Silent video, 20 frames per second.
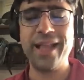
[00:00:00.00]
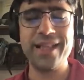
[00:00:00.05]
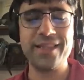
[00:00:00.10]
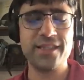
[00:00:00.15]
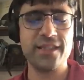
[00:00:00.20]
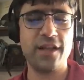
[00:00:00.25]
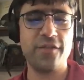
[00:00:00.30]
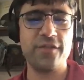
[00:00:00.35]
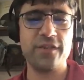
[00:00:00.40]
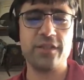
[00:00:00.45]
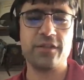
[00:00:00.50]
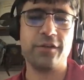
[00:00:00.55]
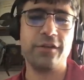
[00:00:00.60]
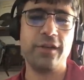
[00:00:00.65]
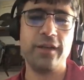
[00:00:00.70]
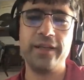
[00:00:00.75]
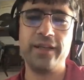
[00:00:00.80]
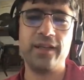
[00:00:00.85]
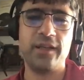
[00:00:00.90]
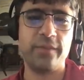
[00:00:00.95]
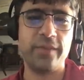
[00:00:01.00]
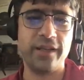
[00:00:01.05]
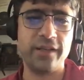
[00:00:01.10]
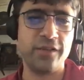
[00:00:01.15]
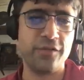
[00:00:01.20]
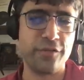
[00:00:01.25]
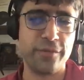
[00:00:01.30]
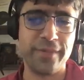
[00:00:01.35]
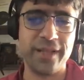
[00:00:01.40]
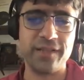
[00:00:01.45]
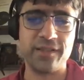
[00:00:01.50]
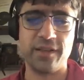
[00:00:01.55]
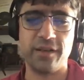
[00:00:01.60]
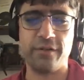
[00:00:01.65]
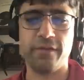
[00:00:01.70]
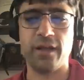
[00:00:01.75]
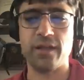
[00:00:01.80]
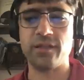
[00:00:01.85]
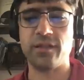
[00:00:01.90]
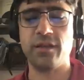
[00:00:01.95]
That stuff is totally independent from
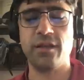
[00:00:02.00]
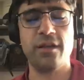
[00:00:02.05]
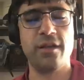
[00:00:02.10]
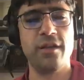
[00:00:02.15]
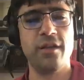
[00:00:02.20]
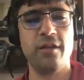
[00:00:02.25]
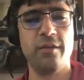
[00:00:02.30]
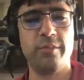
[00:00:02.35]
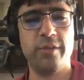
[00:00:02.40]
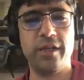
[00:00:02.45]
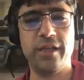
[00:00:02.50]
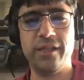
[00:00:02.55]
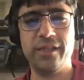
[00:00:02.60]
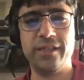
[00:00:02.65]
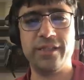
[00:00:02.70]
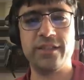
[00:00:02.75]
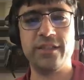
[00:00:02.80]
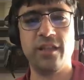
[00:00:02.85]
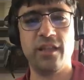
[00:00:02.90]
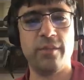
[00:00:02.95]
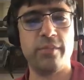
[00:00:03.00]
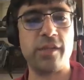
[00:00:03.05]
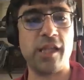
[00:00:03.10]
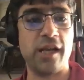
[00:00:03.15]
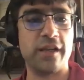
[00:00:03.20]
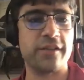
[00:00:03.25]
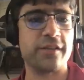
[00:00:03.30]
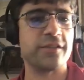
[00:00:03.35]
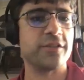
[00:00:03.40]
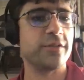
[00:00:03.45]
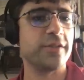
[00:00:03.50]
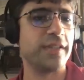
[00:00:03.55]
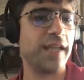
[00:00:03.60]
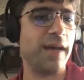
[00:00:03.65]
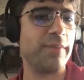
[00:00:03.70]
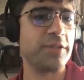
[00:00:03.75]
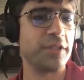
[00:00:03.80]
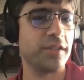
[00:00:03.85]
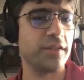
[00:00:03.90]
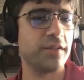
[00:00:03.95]
async Rust. But it's still a blocker to
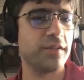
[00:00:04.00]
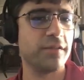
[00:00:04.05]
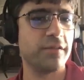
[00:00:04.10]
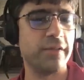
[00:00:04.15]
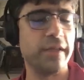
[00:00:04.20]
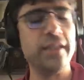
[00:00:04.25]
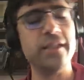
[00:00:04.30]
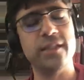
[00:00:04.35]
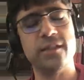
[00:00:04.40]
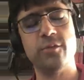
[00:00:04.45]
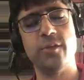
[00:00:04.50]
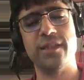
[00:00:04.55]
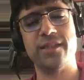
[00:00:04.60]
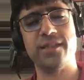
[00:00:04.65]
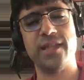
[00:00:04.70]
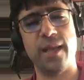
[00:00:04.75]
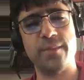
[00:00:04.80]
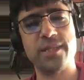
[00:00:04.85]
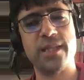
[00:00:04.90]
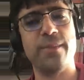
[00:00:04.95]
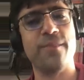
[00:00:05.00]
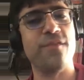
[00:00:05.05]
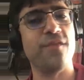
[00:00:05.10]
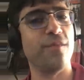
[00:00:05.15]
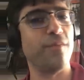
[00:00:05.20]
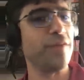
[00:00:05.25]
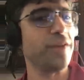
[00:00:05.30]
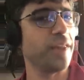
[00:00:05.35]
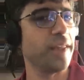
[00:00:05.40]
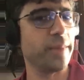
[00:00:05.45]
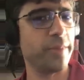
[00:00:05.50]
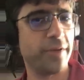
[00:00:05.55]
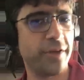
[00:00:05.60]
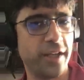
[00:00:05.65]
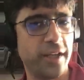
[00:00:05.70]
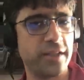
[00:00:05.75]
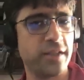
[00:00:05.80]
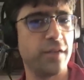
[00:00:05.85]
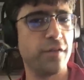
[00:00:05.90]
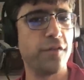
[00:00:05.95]
adoption, right? It's what stops them from feeling
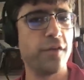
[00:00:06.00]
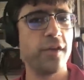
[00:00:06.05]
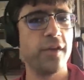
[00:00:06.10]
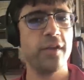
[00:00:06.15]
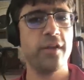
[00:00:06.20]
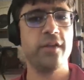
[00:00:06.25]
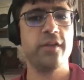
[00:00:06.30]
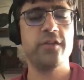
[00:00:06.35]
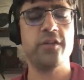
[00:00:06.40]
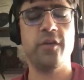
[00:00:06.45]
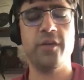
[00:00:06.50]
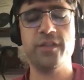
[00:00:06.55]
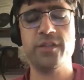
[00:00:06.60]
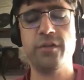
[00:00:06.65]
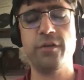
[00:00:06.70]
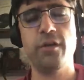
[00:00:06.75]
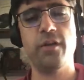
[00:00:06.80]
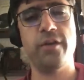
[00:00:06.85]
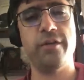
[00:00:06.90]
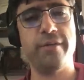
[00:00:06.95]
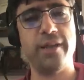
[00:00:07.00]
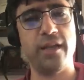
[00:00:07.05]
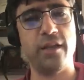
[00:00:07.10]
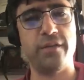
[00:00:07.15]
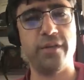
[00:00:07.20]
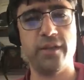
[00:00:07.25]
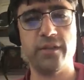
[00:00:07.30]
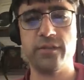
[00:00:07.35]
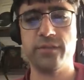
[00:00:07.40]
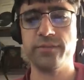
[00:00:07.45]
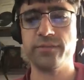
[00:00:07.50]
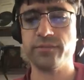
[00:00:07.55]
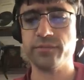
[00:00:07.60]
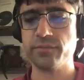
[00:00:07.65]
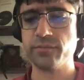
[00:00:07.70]
productive. So it's totally relevant.